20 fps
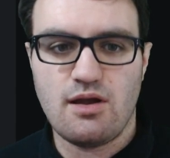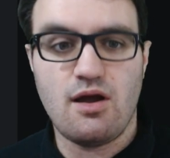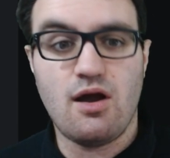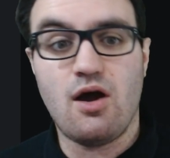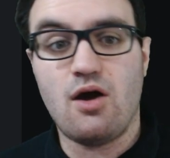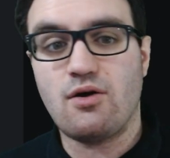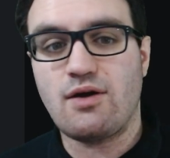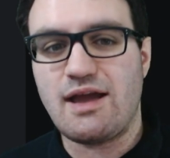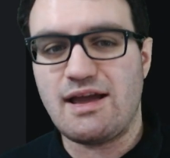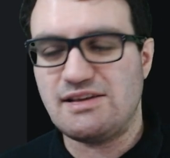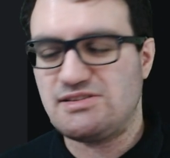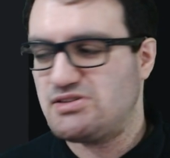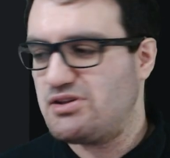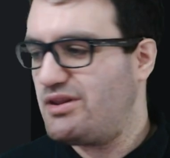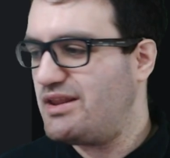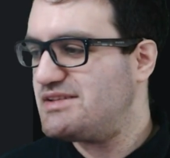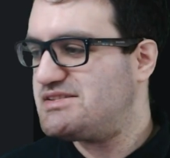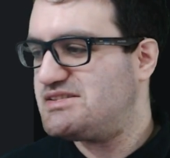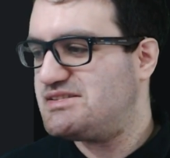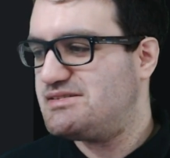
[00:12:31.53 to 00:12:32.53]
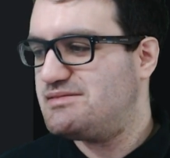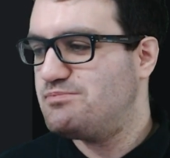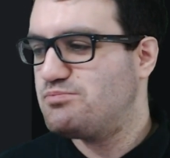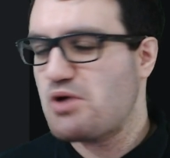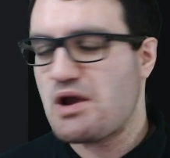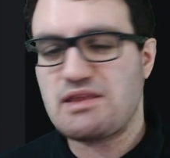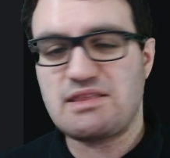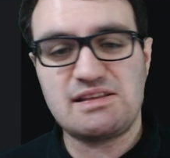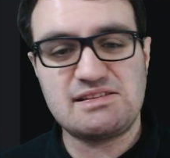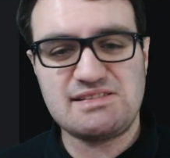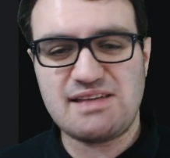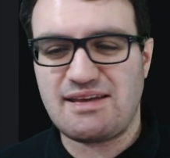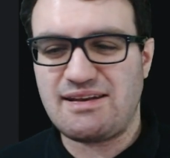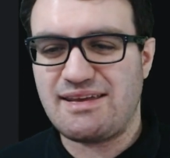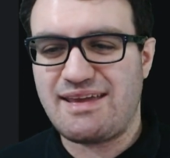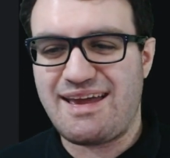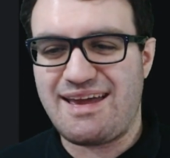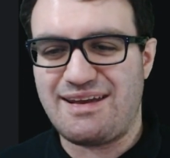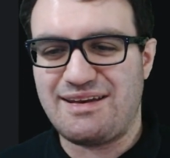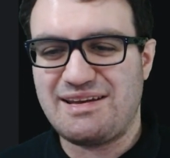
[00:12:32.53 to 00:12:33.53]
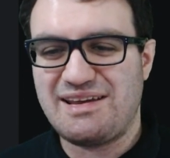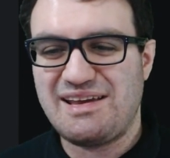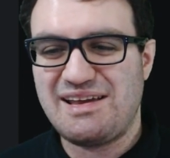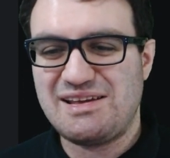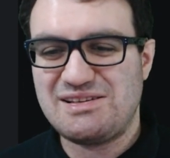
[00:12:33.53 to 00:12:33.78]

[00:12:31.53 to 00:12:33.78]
Okay, so let's break this down again.